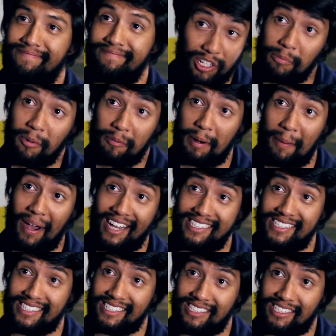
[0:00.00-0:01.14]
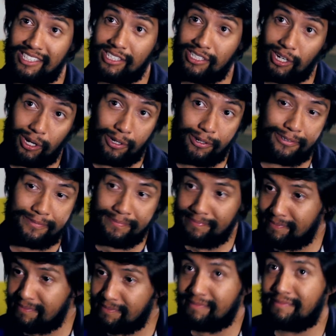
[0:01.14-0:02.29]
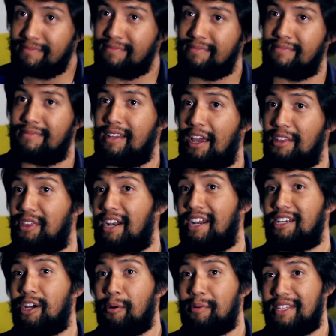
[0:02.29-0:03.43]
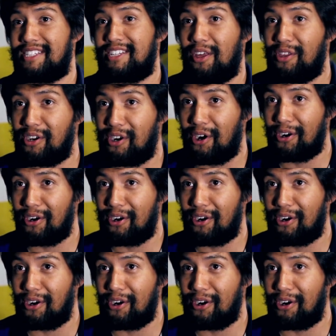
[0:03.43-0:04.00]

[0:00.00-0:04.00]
You're moving to Boston, so I thought I'd go with this other girl.